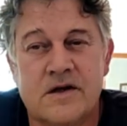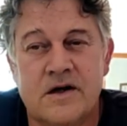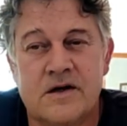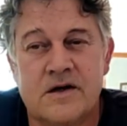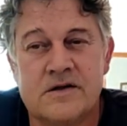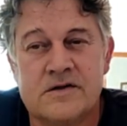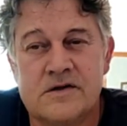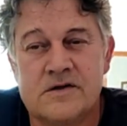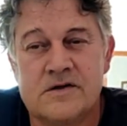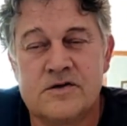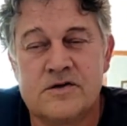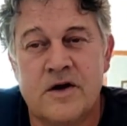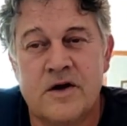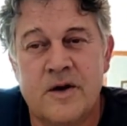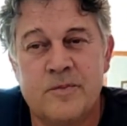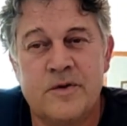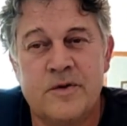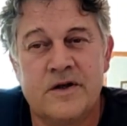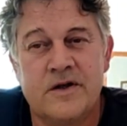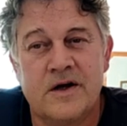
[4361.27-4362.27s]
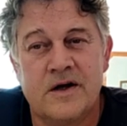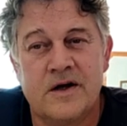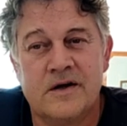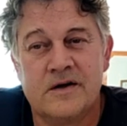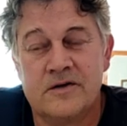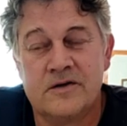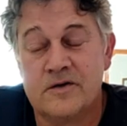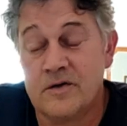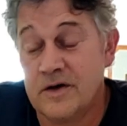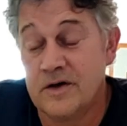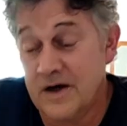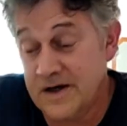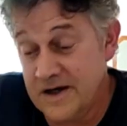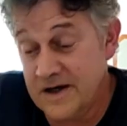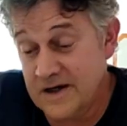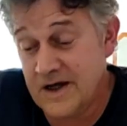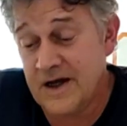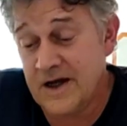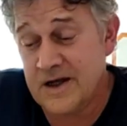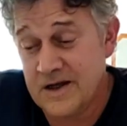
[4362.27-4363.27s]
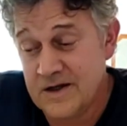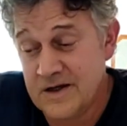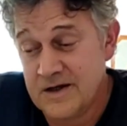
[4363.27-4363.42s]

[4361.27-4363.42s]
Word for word: guys, it's your happy day. It's your lucky day.